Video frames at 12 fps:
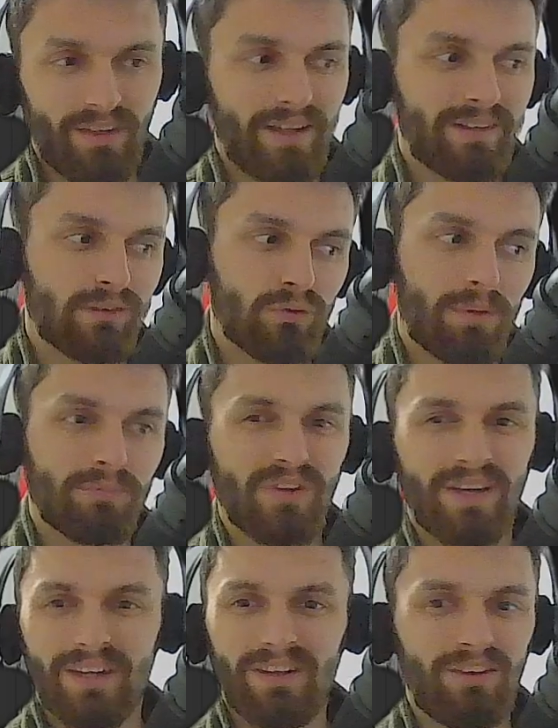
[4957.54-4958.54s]
and that's why I'm
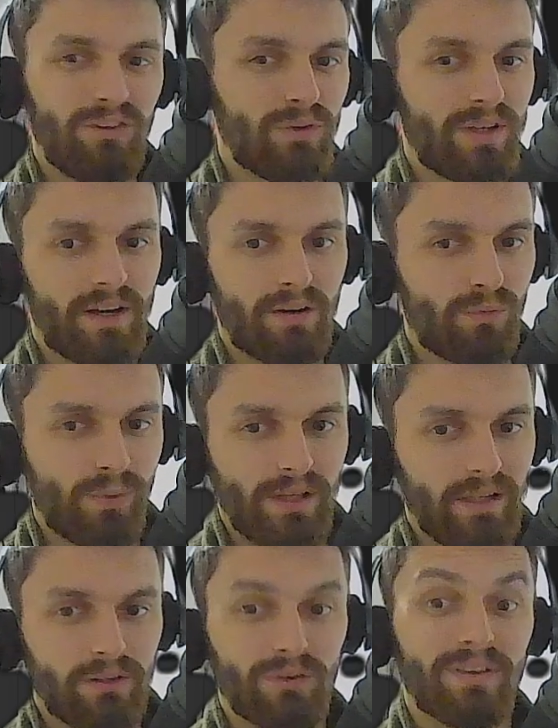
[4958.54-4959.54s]
saying you cannot
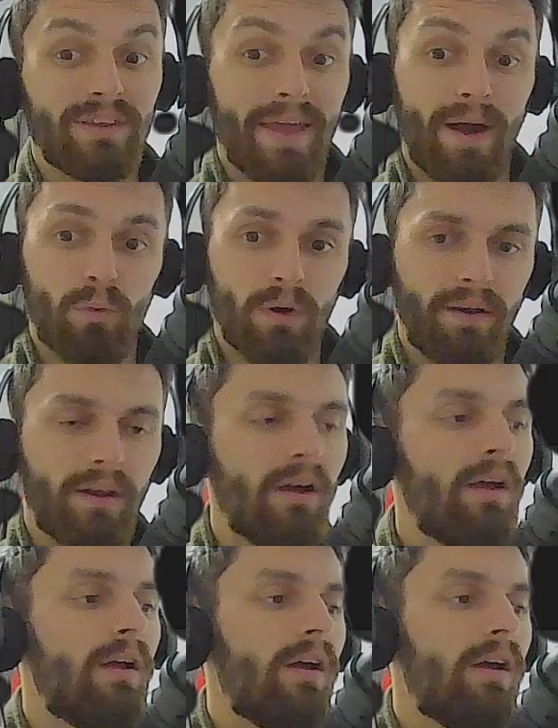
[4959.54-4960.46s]
really do that one.